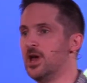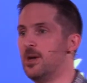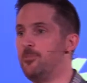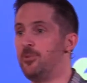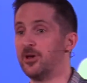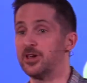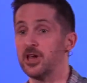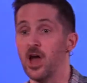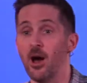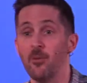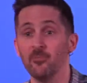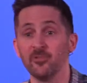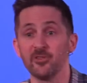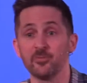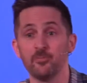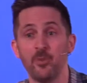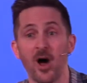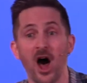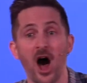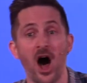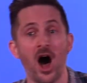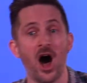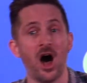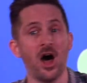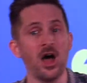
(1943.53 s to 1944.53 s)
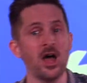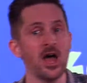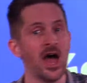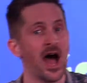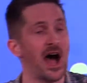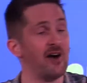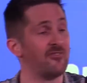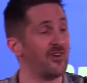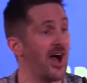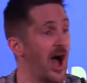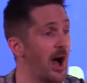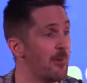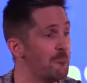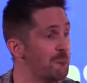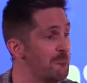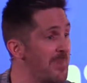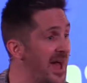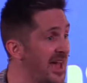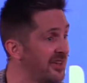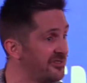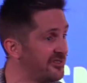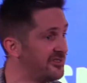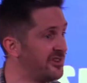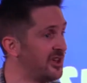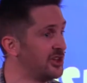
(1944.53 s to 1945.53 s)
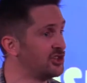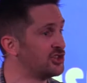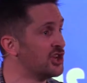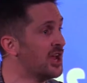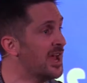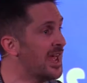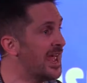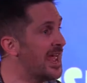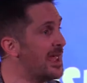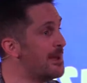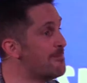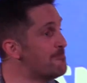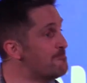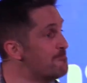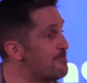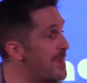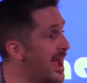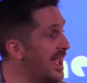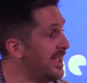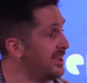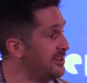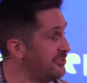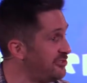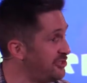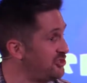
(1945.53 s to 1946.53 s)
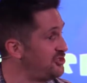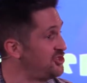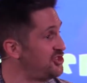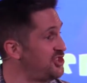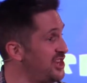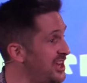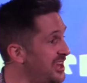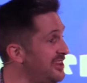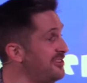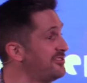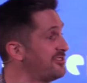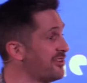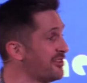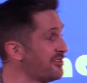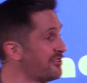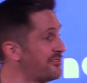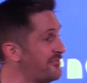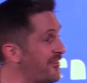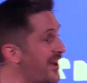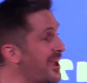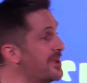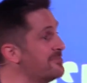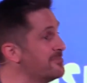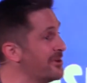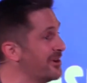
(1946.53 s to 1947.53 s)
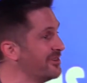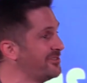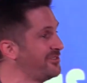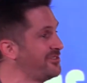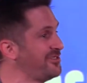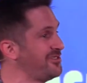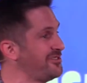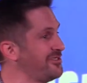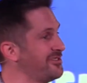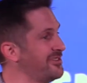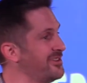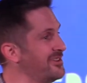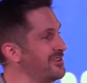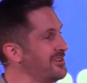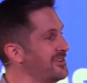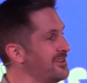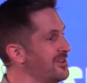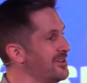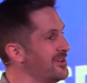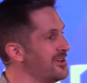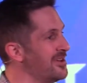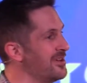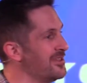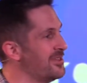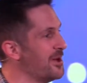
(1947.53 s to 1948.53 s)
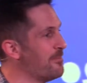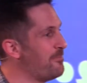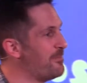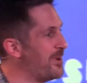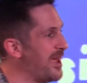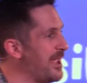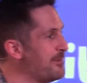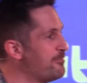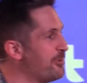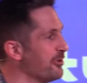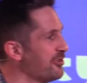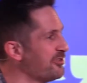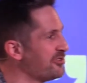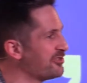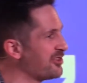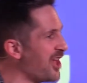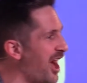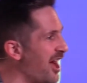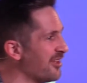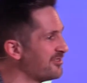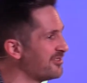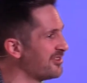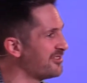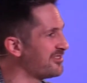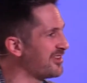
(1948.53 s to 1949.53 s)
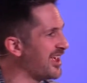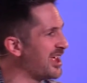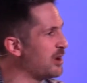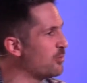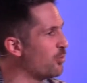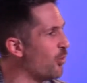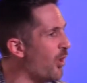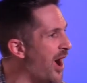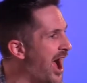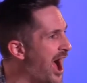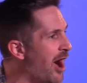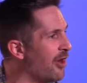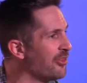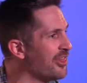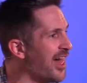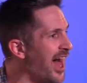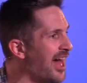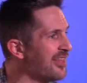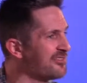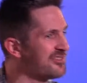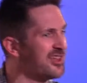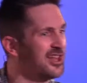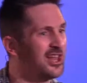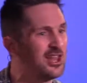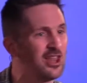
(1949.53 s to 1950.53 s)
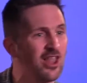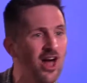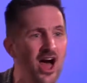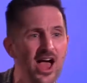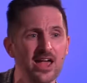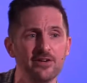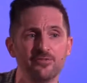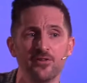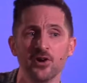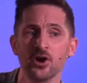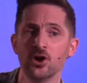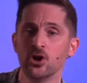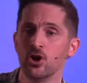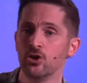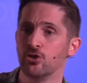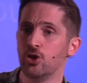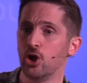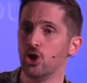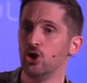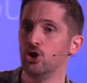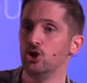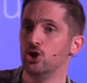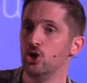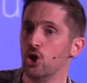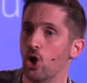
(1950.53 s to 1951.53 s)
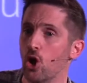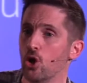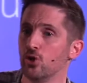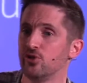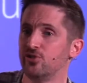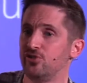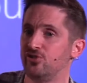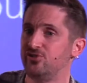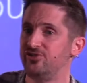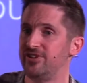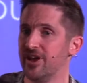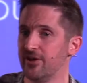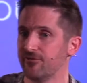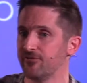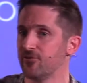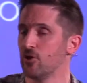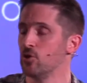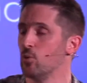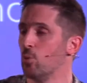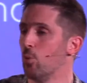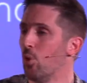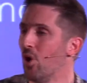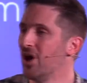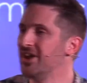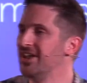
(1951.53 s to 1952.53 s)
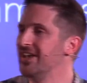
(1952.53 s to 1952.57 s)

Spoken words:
It becomes part of our message. It makes Jesus famous. That people start to say, wow, that's a life that looks different.